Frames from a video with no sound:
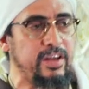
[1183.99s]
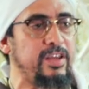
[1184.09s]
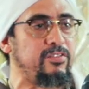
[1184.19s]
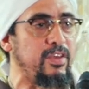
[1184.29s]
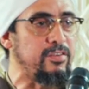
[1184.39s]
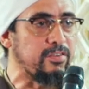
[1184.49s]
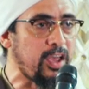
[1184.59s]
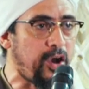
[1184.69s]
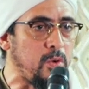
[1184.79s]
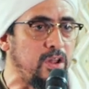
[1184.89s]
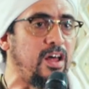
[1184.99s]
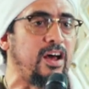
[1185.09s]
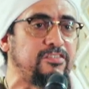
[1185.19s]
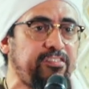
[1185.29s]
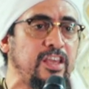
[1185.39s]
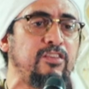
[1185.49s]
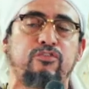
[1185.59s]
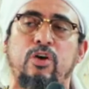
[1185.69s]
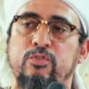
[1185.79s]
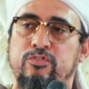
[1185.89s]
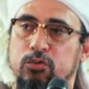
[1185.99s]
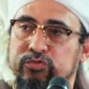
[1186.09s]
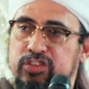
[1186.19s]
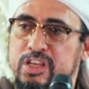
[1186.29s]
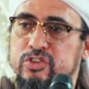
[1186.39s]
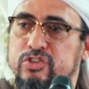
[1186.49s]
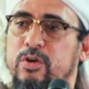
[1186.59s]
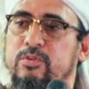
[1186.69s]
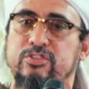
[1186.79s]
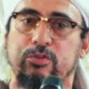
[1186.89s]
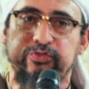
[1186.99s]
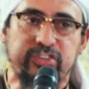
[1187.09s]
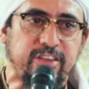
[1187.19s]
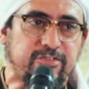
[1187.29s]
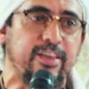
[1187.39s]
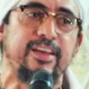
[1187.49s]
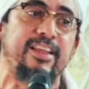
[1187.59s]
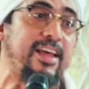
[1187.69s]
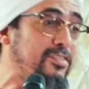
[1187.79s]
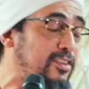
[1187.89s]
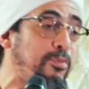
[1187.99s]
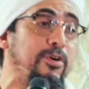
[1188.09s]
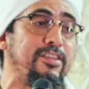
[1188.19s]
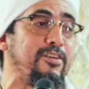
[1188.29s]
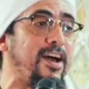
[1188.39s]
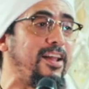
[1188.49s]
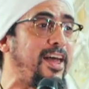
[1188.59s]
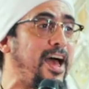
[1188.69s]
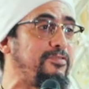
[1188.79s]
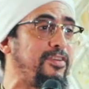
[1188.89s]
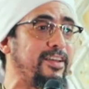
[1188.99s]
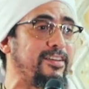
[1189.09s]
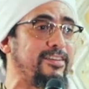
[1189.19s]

He's saying, oh Allah, seize so-and-so, seize so-and-so, seize. And at this point, they're not laughing.